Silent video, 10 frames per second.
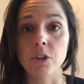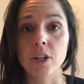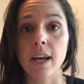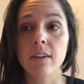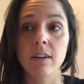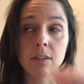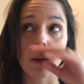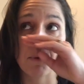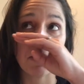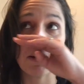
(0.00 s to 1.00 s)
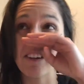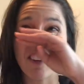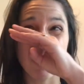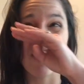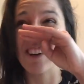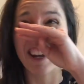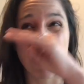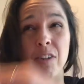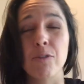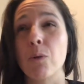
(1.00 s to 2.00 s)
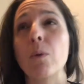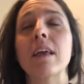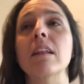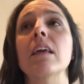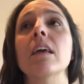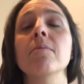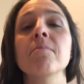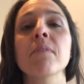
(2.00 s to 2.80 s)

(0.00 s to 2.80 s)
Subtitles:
checked because I'm going to need to go in now for weekly